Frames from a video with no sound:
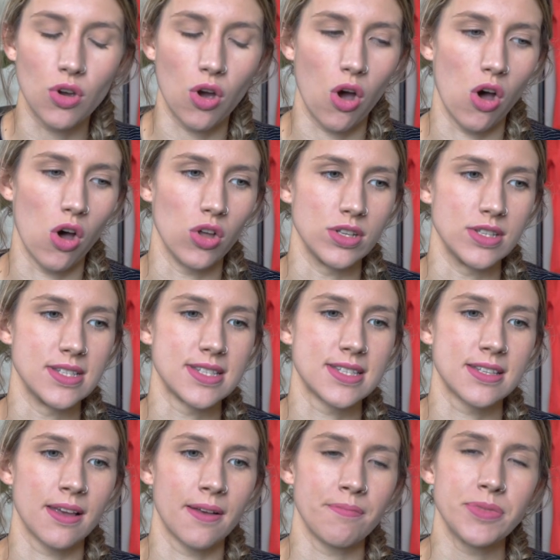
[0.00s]

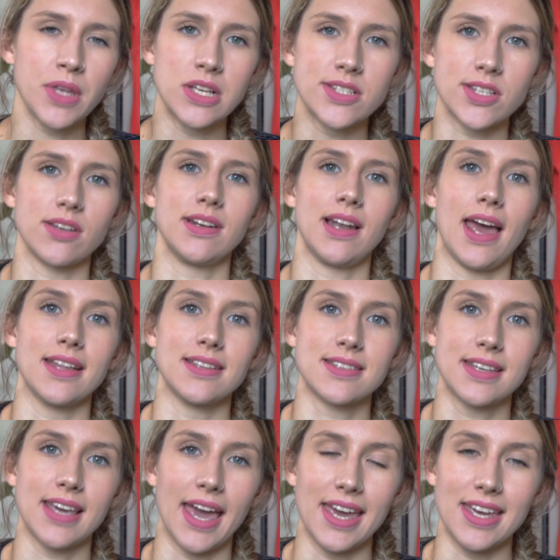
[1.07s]
cons. So
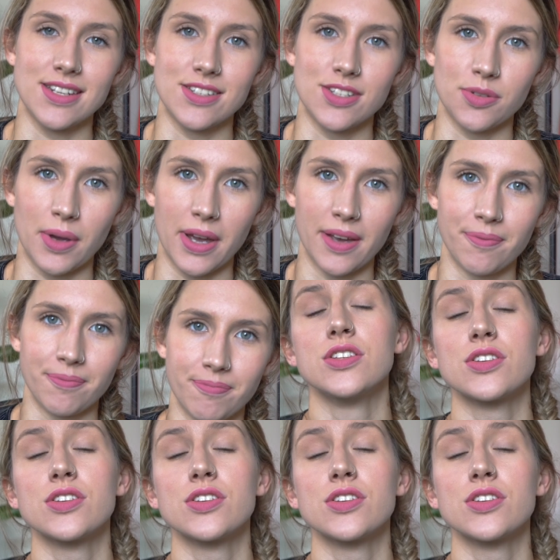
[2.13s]
let's get into it.